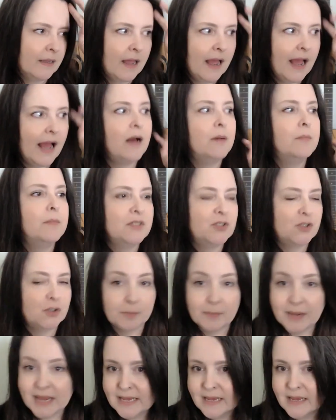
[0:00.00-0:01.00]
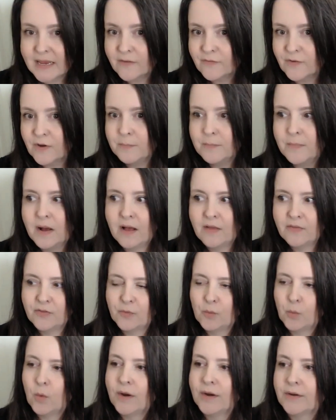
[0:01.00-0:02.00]
how much you're making every
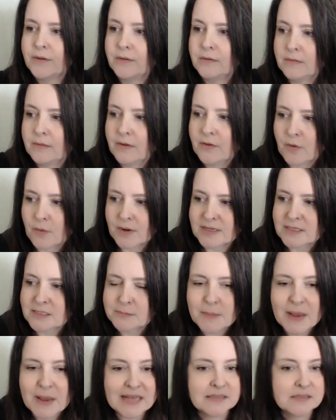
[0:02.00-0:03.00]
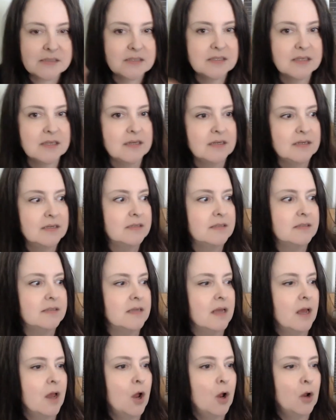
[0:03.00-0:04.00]
month, what are your expenses,
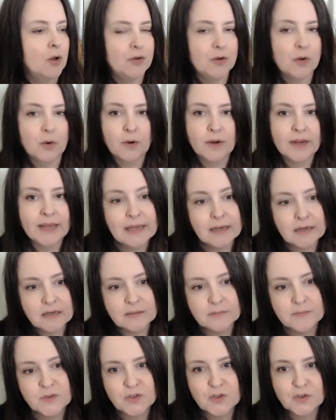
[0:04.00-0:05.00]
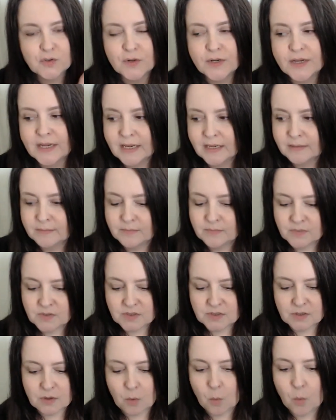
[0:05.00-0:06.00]
your income
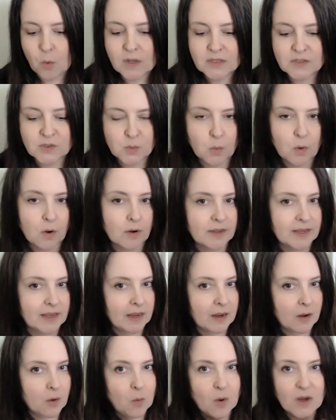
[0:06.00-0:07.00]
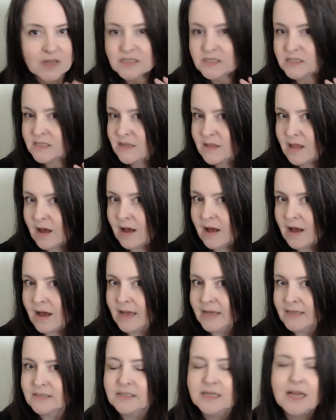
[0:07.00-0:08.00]
streams, what's working, what's
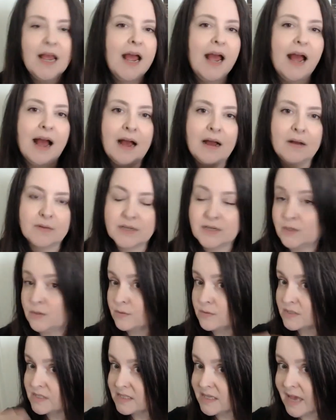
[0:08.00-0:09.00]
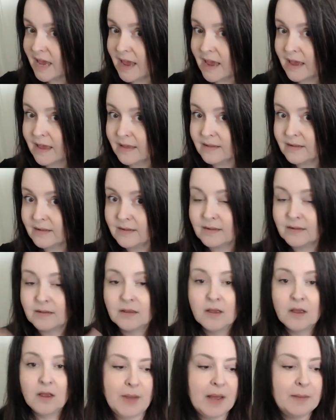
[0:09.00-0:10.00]
not, how can you scale,
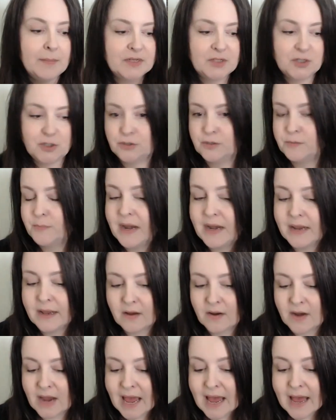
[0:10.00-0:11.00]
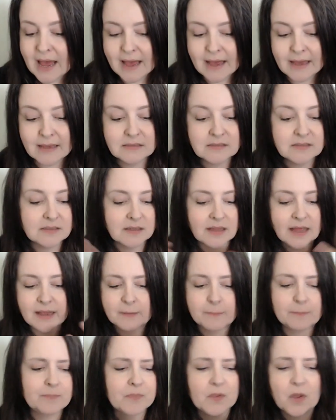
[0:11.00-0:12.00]
how much are you spending on ads,
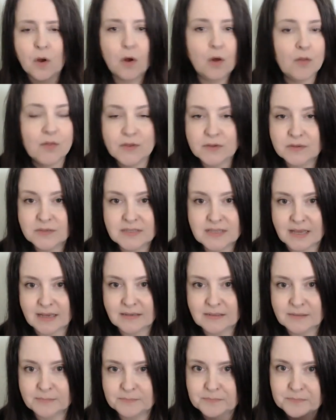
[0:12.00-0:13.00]
like all those things.